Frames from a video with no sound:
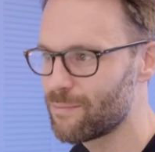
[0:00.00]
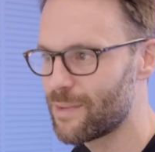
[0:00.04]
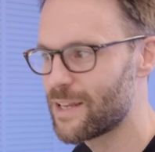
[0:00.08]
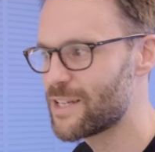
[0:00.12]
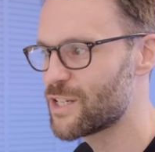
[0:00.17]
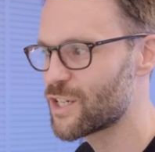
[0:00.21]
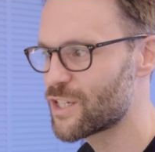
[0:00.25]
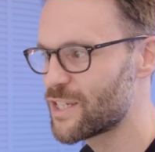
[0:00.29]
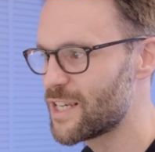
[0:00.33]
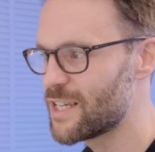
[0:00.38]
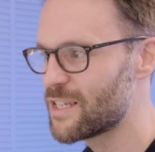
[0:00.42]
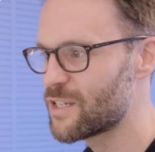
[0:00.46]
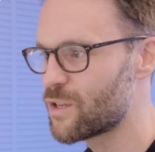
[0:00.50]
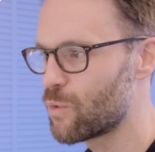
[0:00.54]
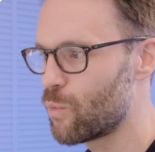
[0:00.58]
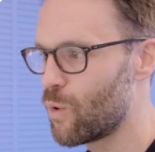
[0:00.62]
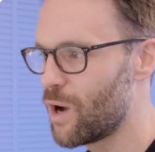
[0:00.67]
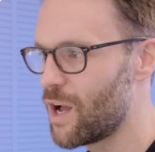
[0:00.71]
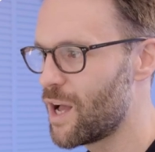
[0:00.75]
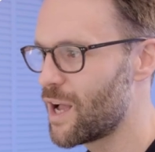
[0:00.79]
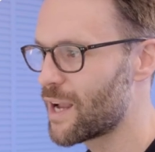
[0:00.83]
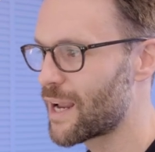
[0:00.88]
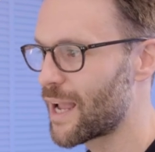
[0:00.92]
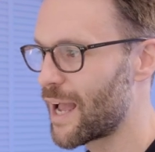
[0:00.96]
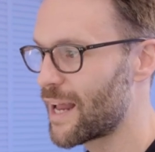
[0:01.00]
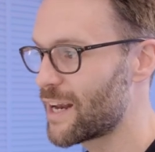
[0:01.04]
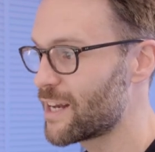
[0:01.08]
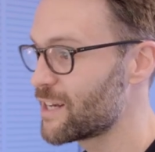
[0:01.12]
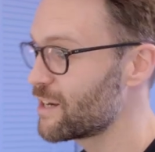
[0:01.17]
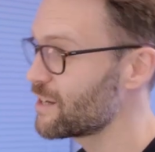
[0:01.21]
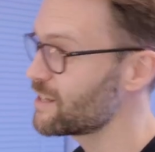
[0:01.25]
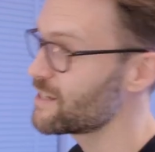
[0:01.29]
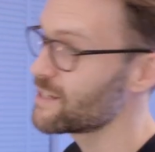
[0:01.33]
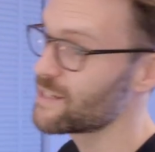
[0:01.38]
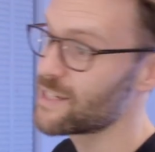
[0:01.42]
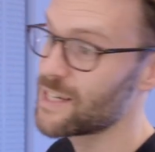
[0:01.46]
It just needs to work, and I don't
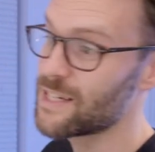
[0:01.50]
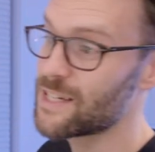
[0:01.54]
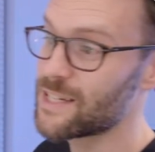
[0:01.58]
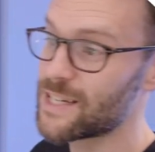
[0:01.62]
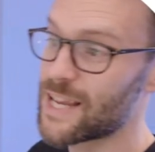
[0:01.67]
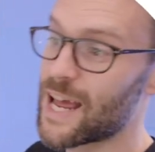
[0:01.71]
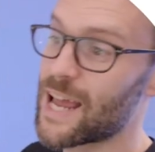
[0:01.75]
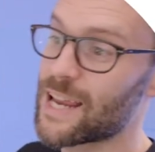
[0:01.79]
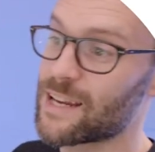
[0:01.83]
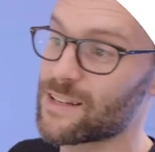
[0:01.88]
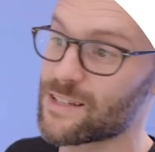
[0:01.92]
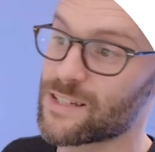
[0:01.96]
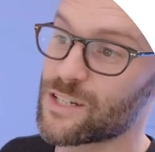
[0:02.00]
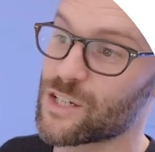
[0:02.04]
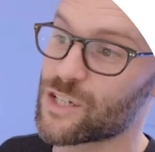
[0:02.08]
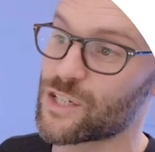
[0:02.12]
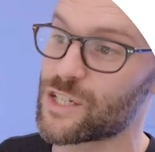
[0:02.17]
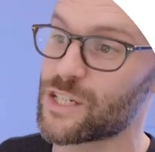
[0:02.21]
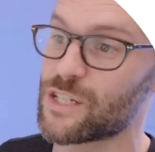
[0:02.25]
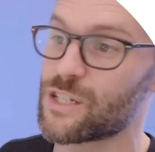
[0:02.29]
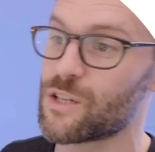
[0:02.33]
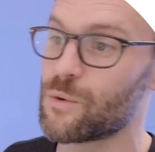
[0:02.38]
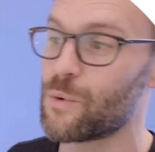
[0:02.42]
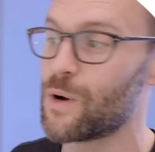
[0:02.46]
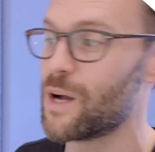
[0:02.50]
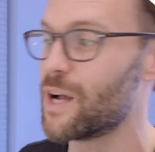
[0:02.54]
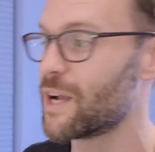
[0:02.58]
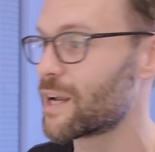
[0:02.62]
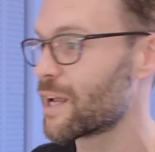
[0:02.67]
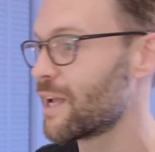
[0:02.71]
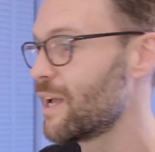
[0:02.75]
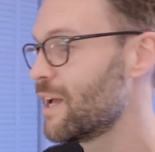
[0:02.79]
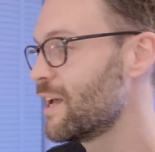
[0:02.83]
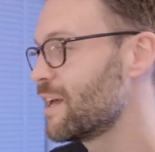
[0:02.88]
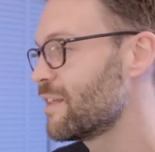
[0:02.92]
need to see today because it just needs to work.